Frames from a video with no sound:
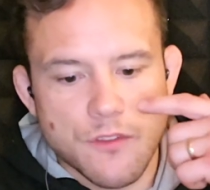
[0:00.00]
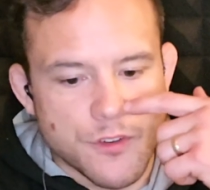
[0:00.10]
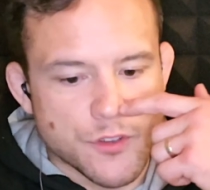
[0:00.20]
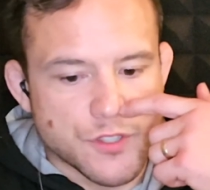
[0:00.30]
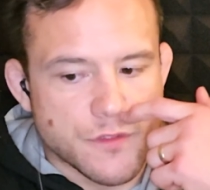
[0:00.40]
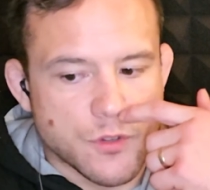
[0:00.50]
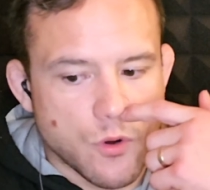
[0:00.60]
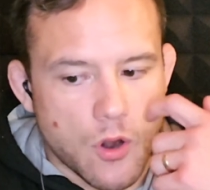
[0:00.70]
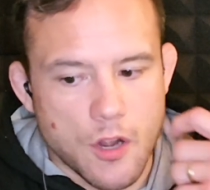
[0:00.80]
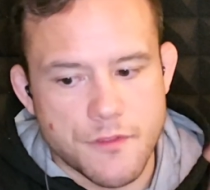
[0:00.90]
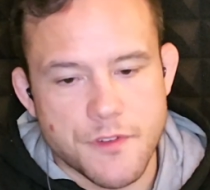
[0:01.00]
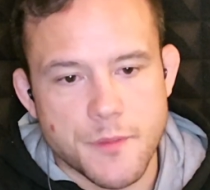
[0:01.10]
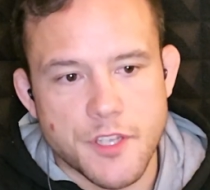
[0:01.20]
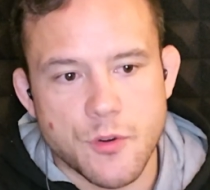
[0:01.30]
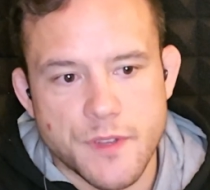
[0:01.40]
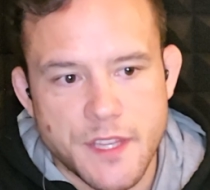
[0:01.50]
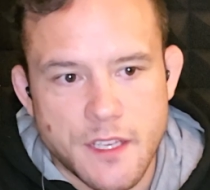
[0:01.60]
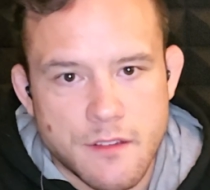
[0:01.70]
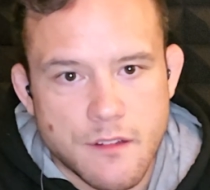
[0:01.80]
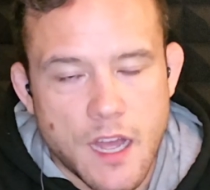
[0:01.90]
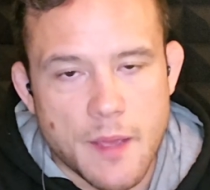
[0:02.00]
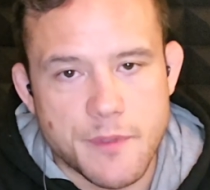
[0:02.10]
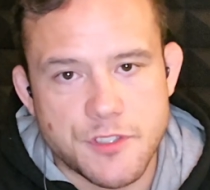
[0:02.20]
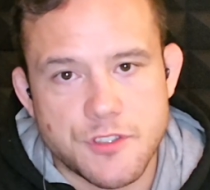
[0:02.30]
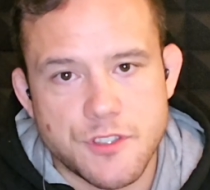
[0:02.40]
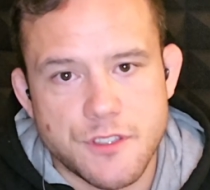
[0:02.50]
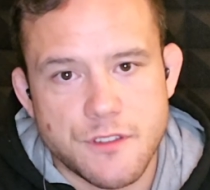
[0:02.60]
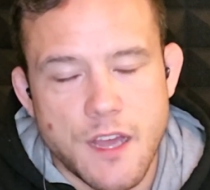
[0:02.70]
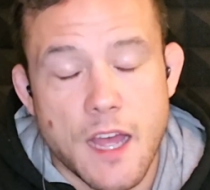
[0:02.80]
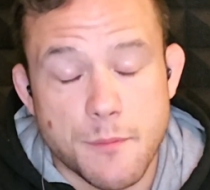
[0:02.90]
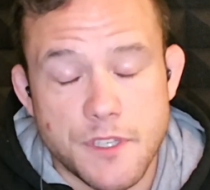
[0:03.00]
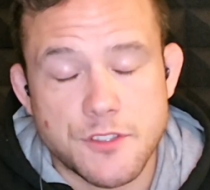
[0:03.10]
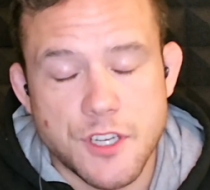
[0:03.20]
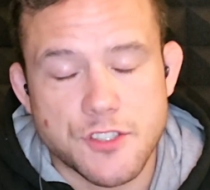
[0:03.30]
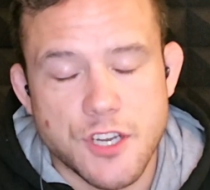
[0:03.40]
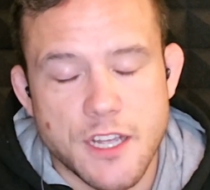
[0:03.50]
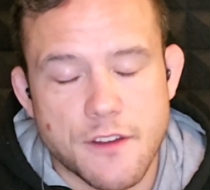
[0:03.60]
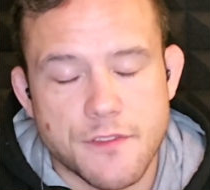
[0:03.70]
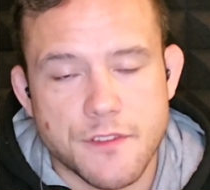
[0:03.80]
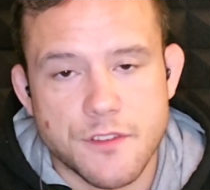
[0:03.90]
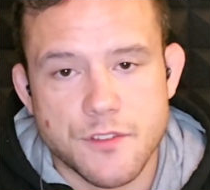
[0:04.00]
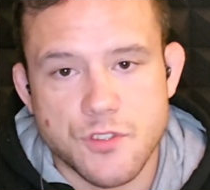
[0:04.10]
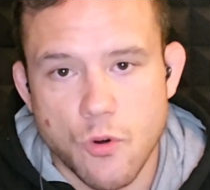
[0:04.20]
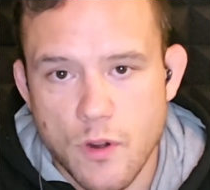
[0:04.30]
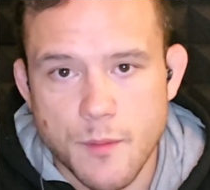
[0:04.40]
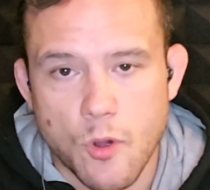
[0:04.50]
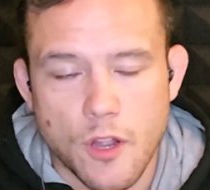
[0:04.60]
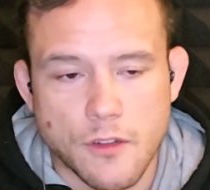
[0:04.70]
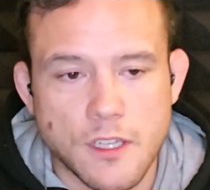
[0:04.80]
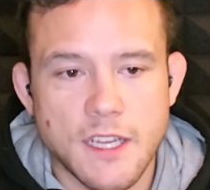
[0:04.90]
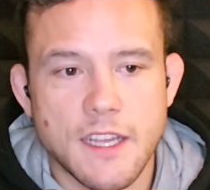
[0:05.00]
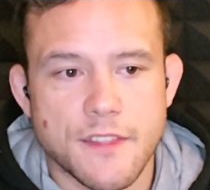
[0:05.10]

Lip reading: for those of you who aren't familiar with the IBJJF scoring model,